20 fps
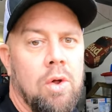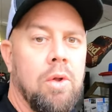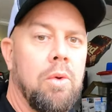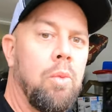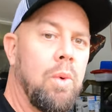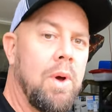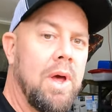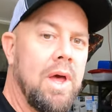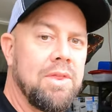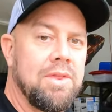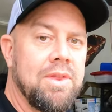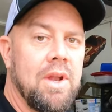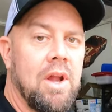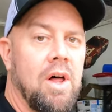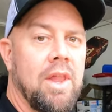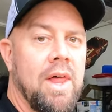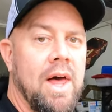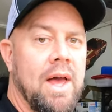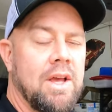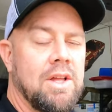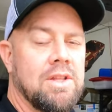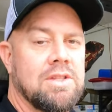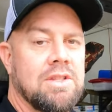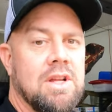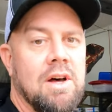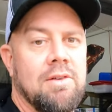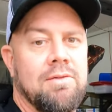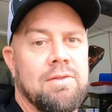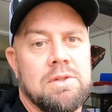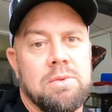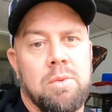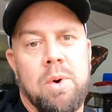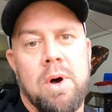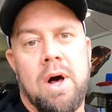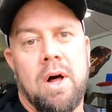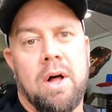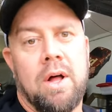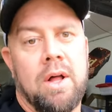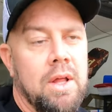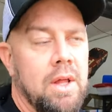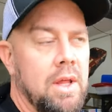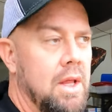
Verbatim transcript: width and all that good stuff as well.